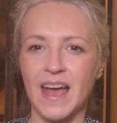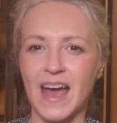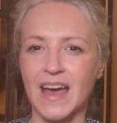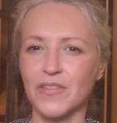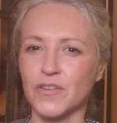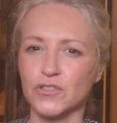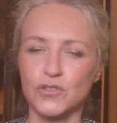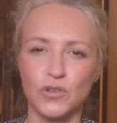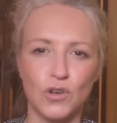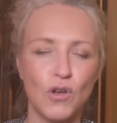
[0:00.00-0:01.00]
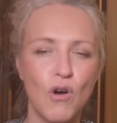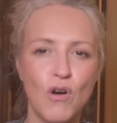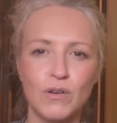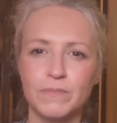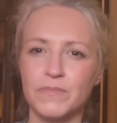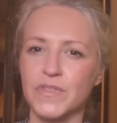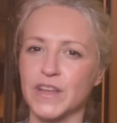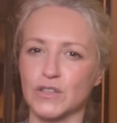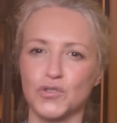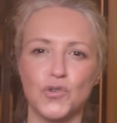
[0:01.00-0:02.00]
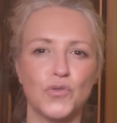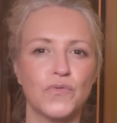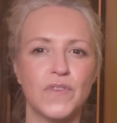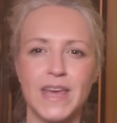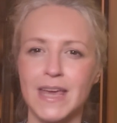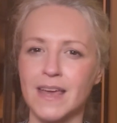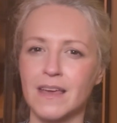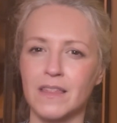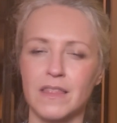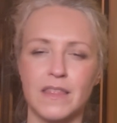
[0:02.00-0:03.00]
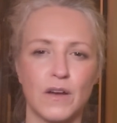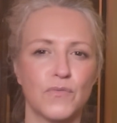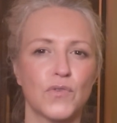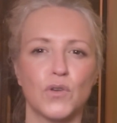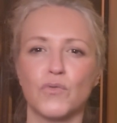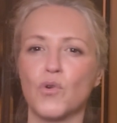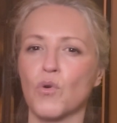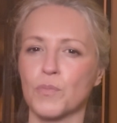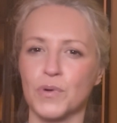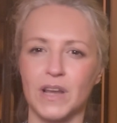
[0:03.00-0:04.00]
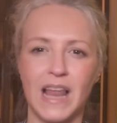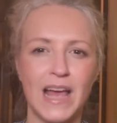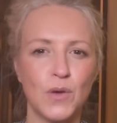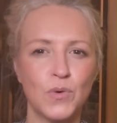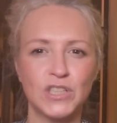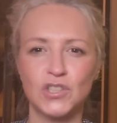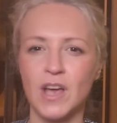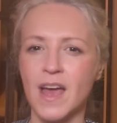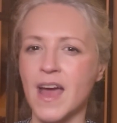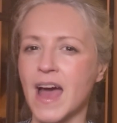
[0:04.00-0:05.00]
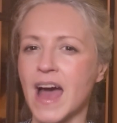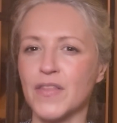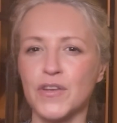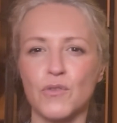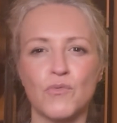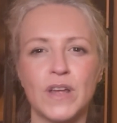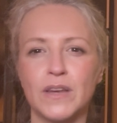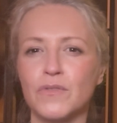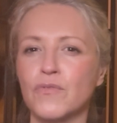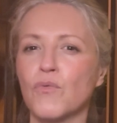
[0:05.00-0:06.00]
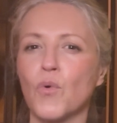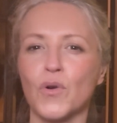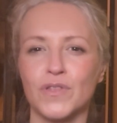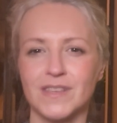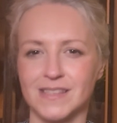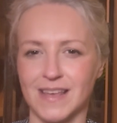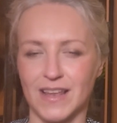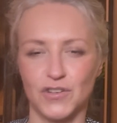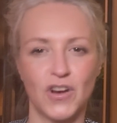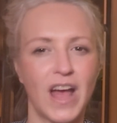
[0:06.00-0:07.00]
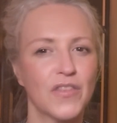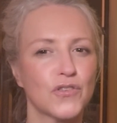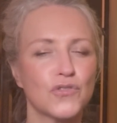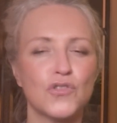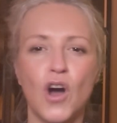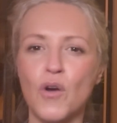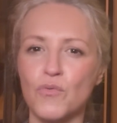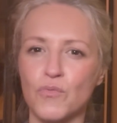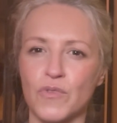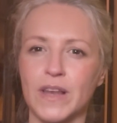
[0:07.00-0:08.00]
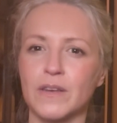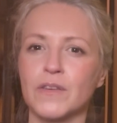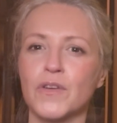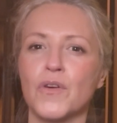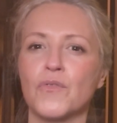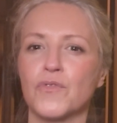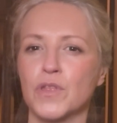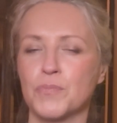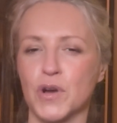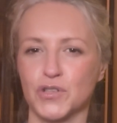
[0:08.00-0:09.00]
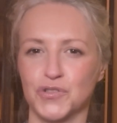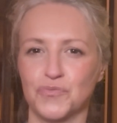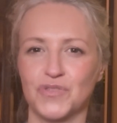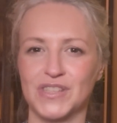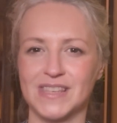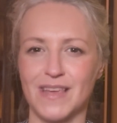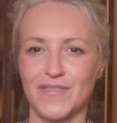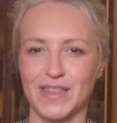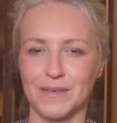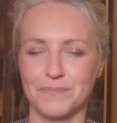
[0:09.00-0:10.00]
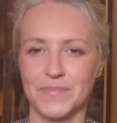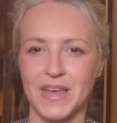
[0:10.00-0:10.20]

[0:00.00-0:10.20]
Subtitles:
And they're too long, they're too vague, they're full of corporate language, and they're written for the sender and they're not written for the person receiving them.